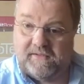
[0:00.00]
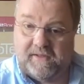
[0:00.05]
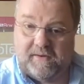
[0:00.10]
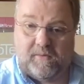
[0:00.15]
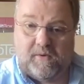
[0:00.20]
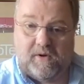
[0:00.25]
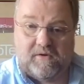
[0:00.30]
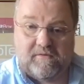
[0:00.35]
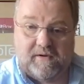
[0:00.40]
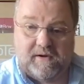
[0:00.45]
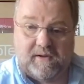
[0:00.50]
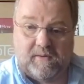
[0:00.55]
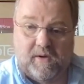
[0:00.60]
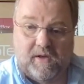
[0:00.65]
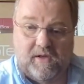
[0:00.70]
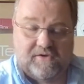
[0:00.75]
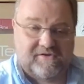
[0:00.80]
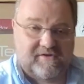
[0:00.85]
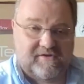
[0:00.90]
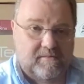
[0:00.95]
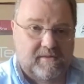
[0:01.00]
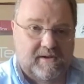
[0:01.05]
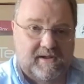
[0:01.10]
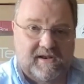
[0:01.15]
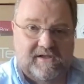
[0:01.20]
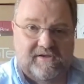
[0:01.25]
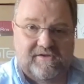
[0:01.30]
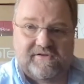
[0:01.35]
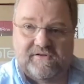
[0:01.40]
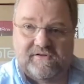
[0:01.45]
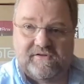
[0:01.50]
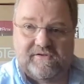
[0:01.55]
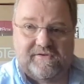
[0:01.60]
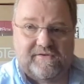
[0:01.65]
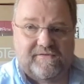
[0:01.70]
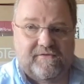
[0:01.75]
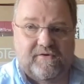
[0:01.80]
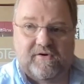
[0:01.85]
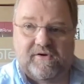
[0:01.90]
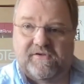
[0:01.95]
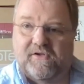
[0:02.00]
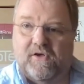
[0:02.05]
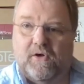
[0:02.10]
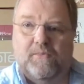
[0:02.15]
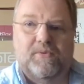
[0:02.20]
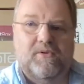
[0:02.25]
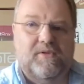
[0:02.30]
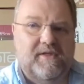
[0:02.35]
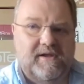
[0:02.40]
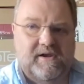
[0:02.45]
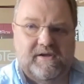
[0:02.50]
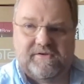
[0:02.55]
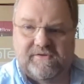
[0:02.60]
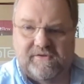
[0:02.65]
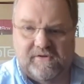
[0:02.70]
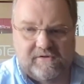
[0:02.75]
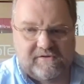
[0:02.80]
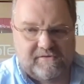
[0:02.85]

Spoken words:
They work really well. Somebody listens, for example, they listen on